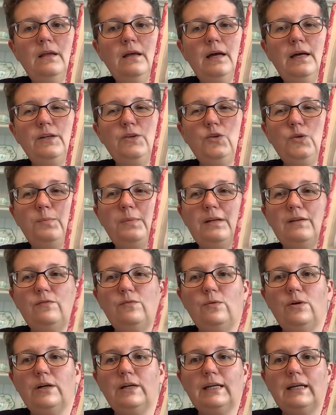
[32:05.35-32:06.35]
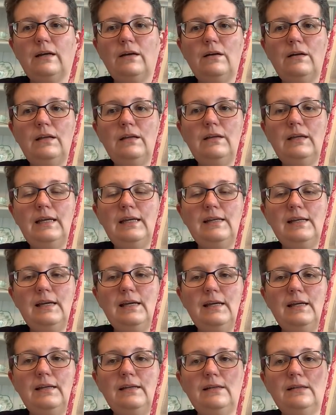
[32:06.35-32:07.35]
I do a bit of work in
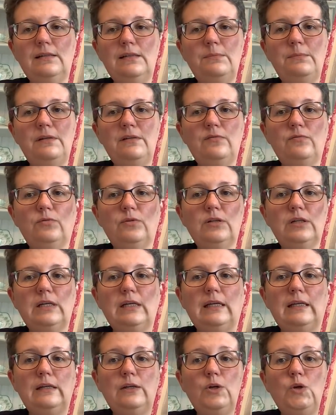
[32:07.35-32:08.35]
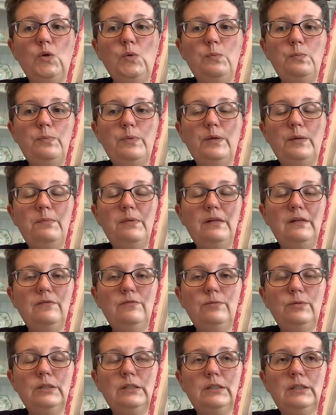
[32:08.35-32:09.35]
hand, a bit of work in hoop, a bit of
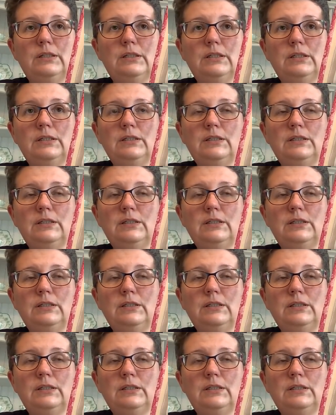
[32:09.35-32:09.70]
work